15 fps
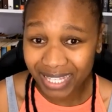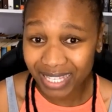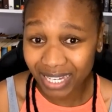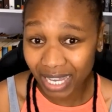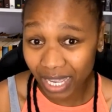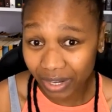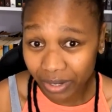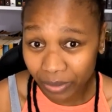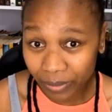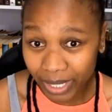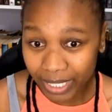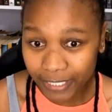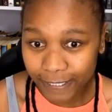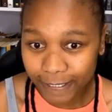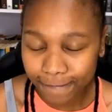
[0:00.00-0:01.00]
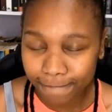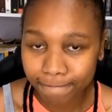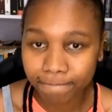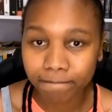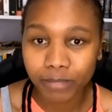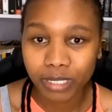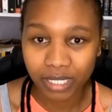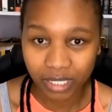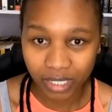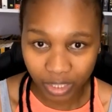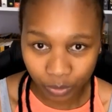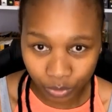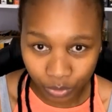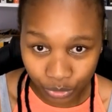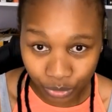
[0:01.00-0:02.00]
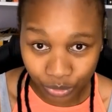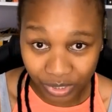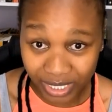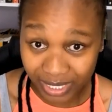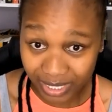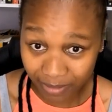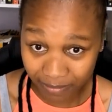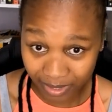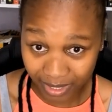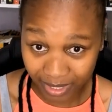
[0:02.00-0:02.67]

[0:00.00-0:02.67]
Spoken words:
underwears, they will do the same thing.